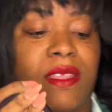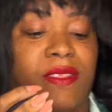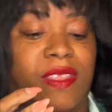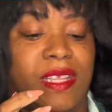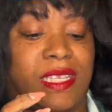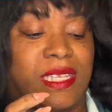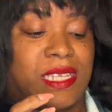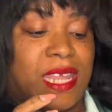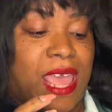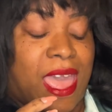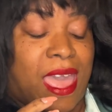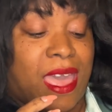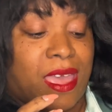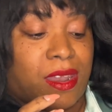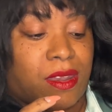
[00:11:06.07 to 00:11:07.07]
this
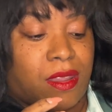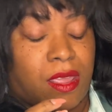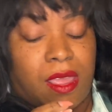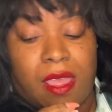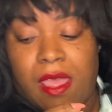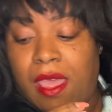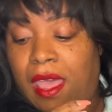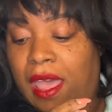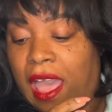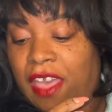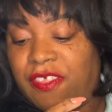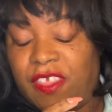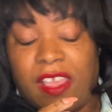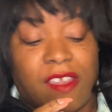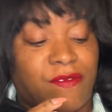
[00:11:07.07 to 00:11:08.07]
tan? I
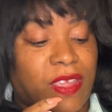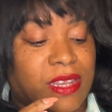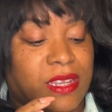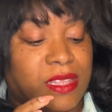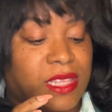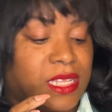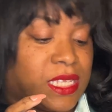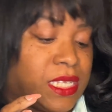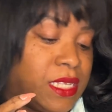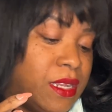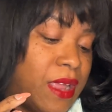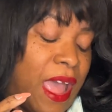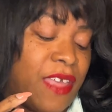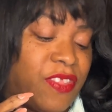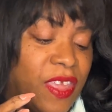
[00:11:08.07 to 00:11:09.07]
think if they did this,
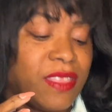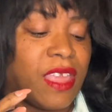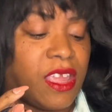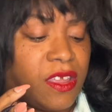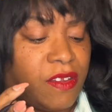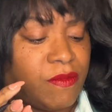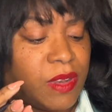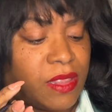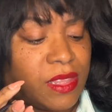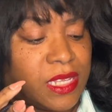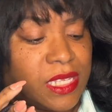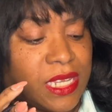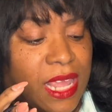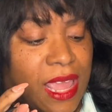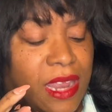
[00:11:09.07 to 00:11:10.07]
I think they could have done this
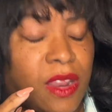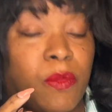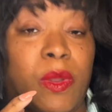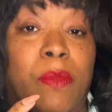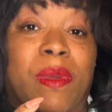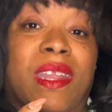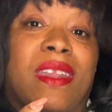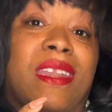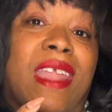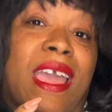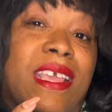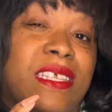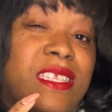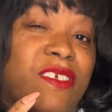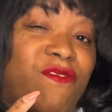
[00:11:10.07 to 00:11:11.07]
tan. It would have been a
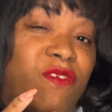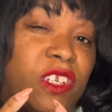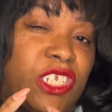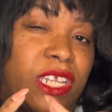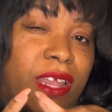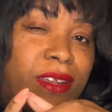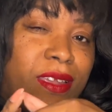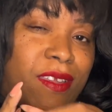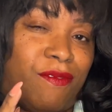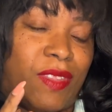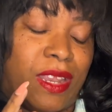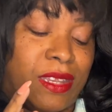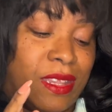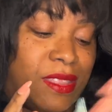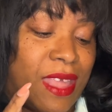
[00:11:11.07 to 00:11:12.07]
nice vachetta if they
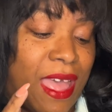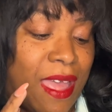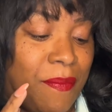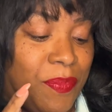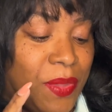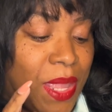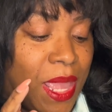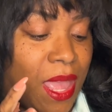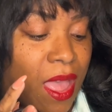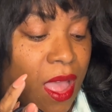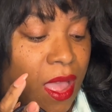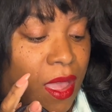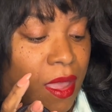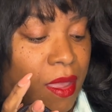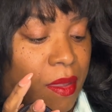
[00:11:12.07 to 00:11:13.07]
did that.
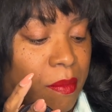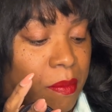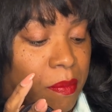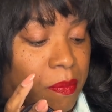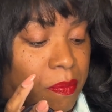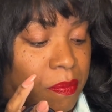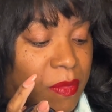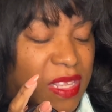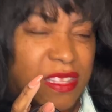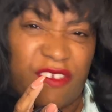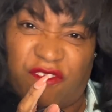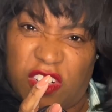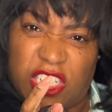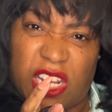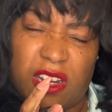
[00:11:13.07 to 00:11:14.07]
Is it
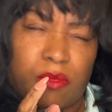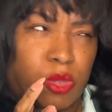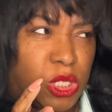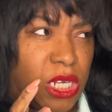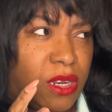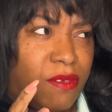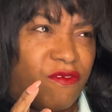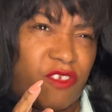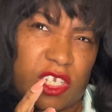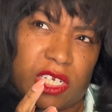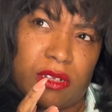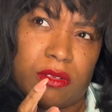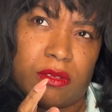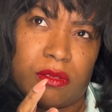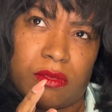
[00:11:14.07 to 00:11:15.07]
vachetta? Vachetta?
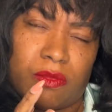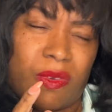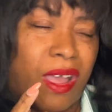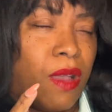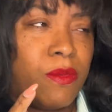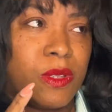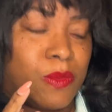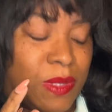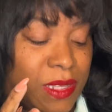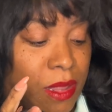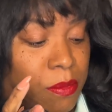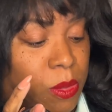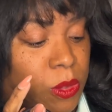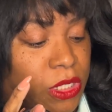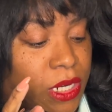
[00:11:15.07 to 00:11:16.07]
I was going to say
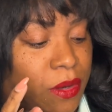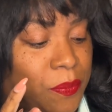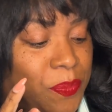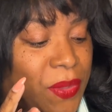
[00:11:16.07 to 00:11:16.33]
pochetta.